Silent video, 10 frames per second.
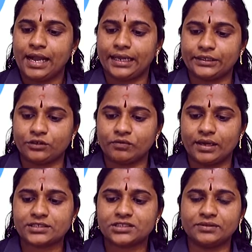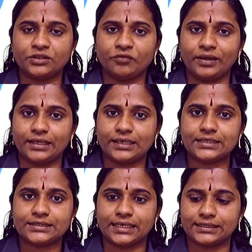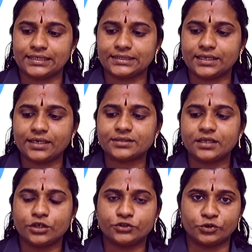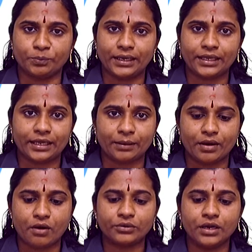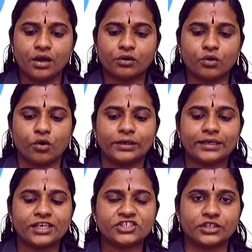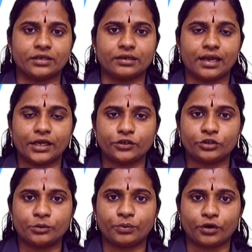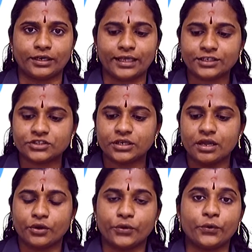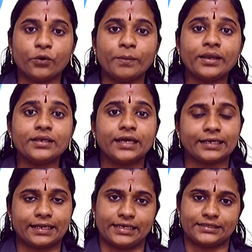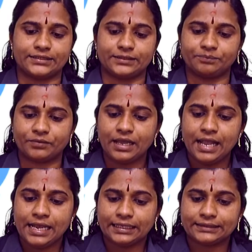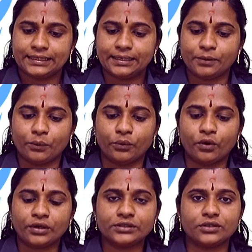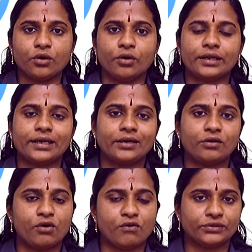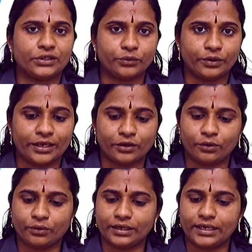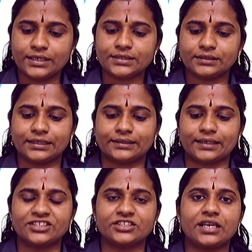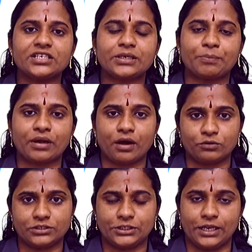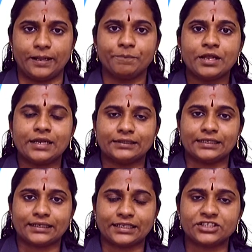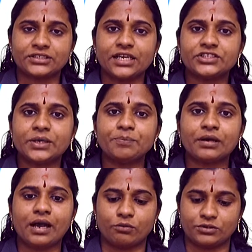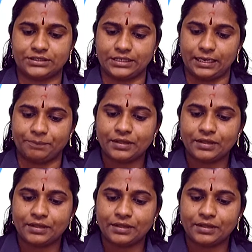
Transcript: And it works with various agencies to bring about coordination and to protect human rights. The fourth organ of the UNO is the Trusteeship Council. The Trusteeship Council.